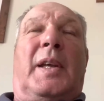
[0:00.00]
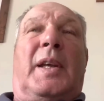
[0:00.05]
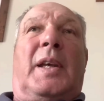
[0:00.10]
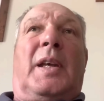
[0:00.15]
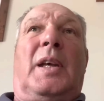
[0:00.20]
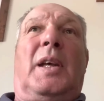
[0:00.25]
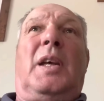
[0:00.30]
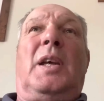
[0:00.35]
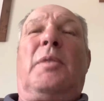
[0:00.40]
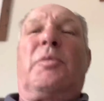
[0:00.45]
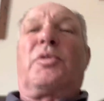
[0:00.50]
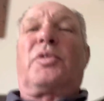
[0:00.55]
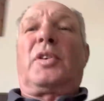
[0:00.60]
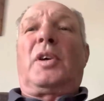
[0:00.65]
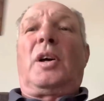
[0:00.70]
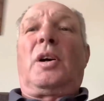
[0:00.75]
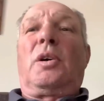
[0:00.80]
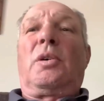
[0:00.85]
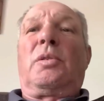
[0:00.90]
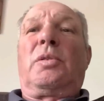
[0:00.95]

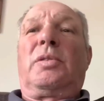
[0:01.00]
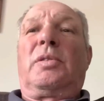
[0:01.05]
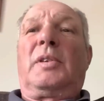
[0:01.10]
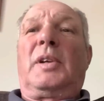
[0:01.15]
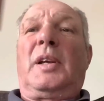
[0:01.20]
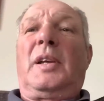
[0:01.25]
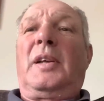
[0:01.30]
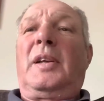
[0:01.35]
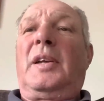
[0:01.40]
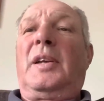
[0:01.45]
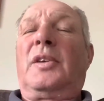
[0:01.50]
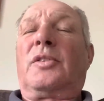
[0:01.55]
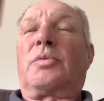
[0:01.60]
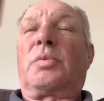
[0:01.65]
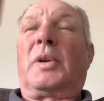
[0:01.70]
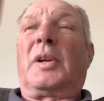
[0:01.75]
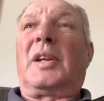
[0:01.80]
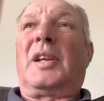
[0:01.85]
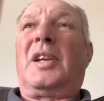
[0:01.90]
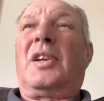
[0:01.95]
So it's
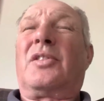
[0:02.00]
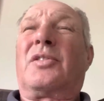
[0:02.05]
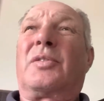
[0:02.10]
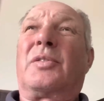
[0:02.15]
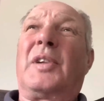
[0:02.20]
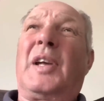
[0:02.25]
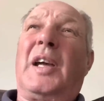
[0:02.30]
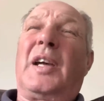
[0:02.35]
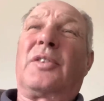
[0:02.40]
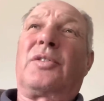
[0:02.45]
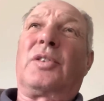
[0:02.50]
what it is now.